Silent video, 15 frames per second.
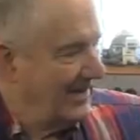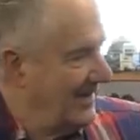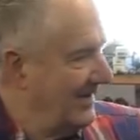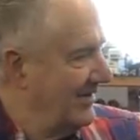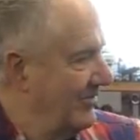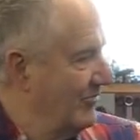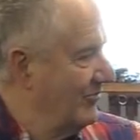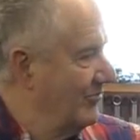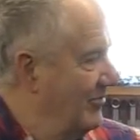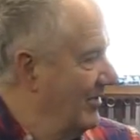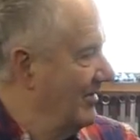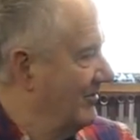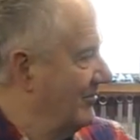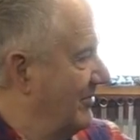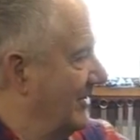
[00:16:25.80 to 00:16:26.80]
Hey,
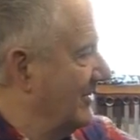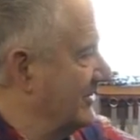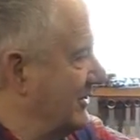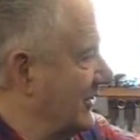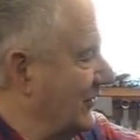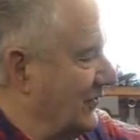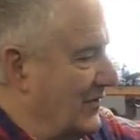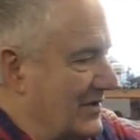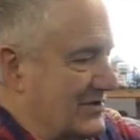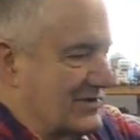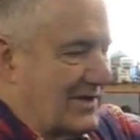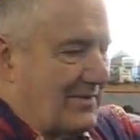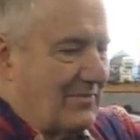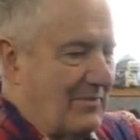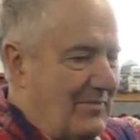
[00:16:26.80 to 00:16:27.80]
Bill just
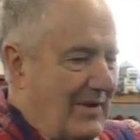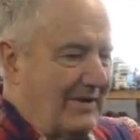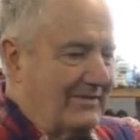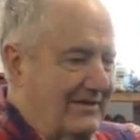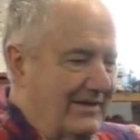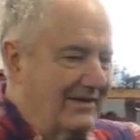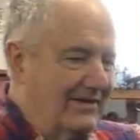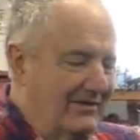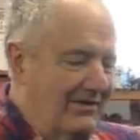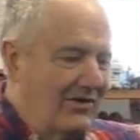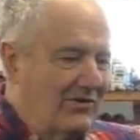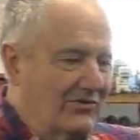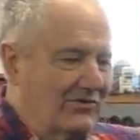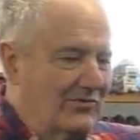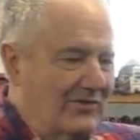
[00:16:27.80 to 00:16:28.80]
finished up about the
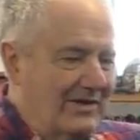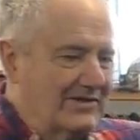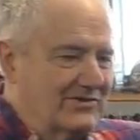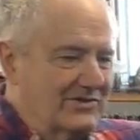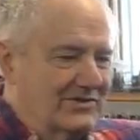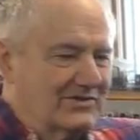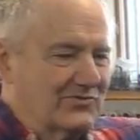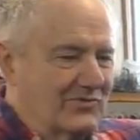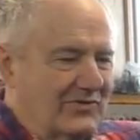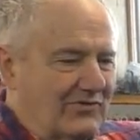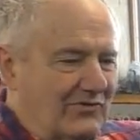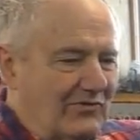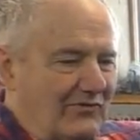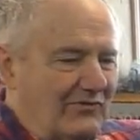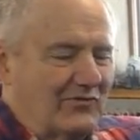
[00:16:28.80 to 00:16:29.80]
older engines with
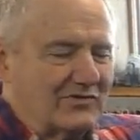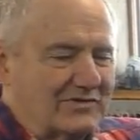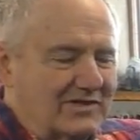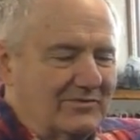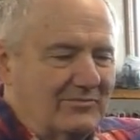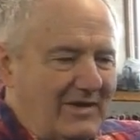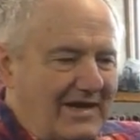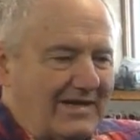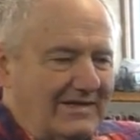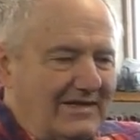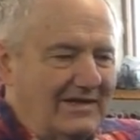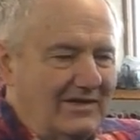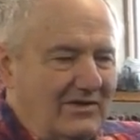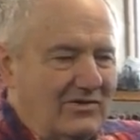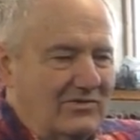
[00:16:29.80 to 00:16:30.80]
the reversing
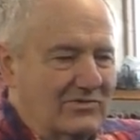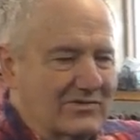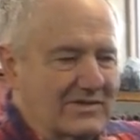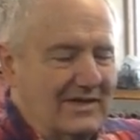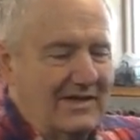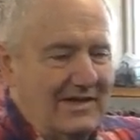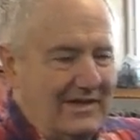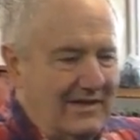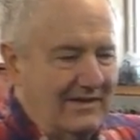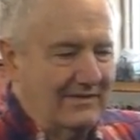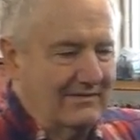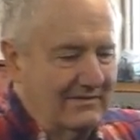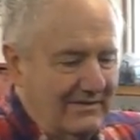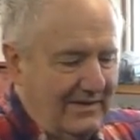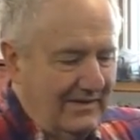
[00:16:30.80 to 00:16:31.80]
magnetos
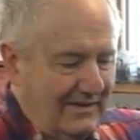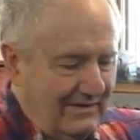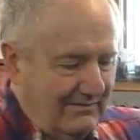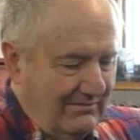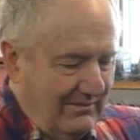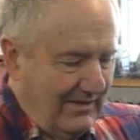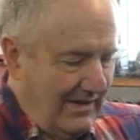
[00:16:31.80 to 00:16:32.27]
and the